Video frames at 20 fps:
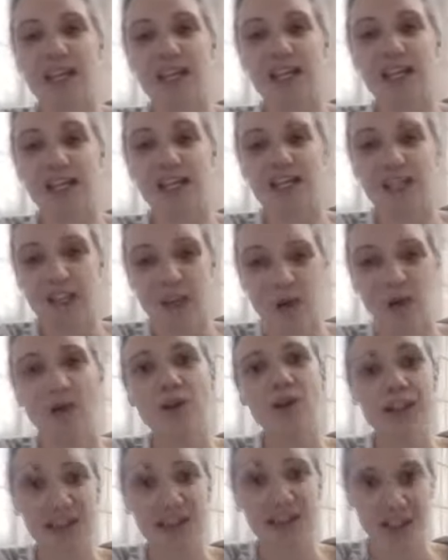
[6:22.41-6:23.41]
it's not
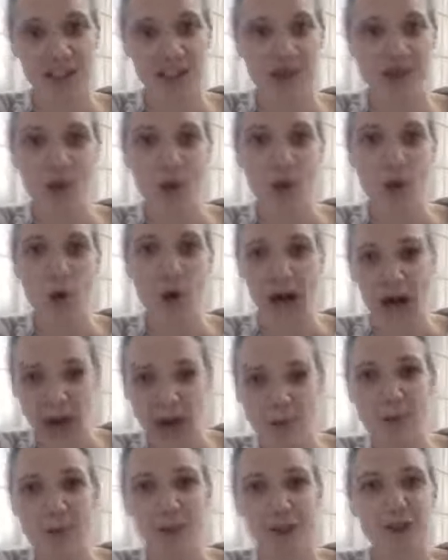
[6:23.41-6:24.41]
necessarily what
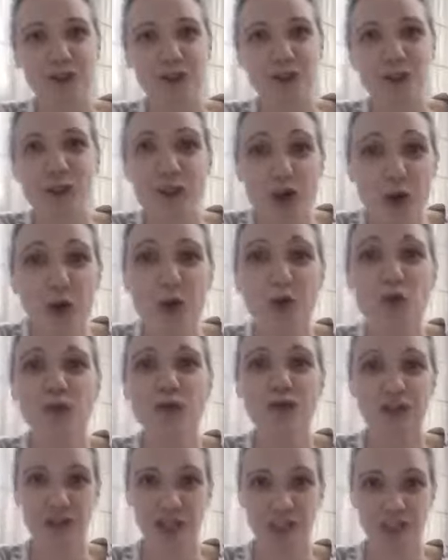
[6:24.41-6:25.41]
happened
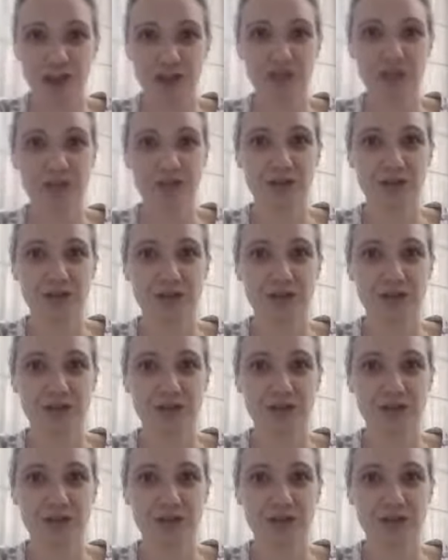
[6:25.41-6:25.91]
to you,